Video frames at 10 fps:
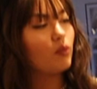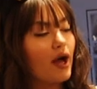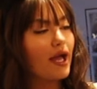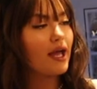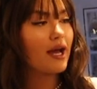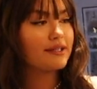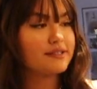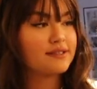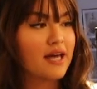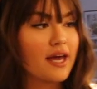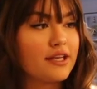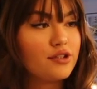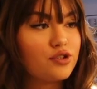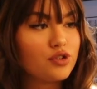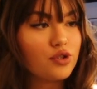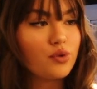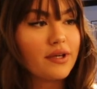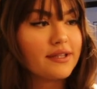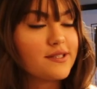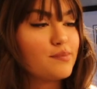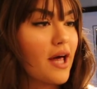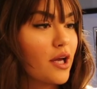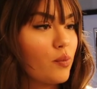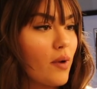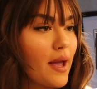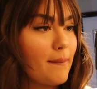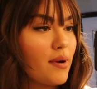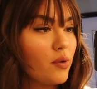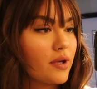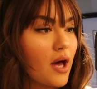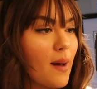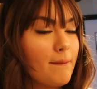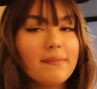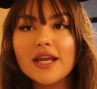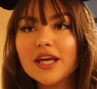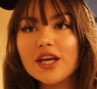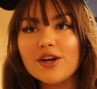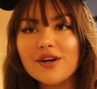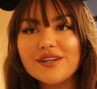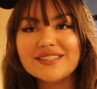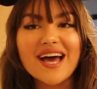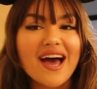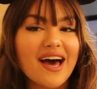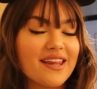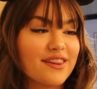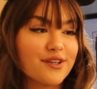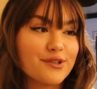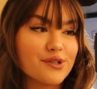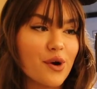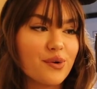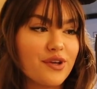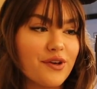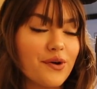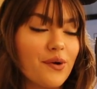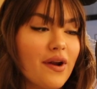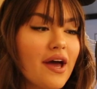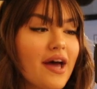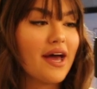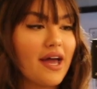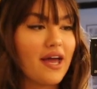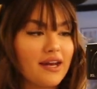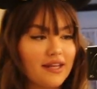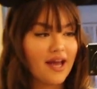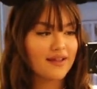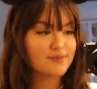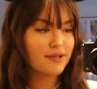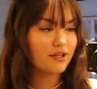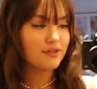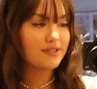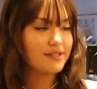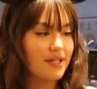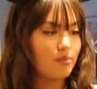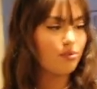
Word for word: white, I decided to get these black and white polka dot mini ears. I think they're so cute. And yeah, it's my little Disney